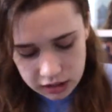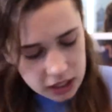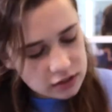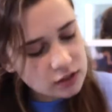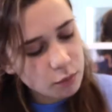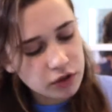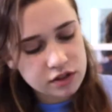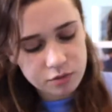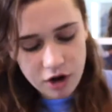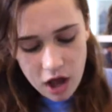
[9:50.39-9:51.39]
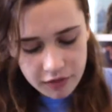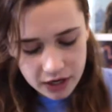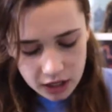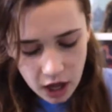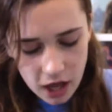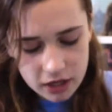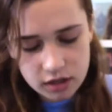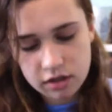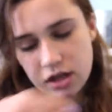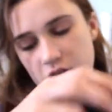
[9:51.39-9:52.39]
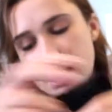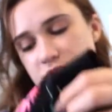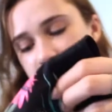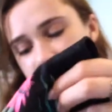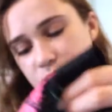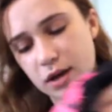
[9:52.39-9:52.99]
next sports bra that I got is this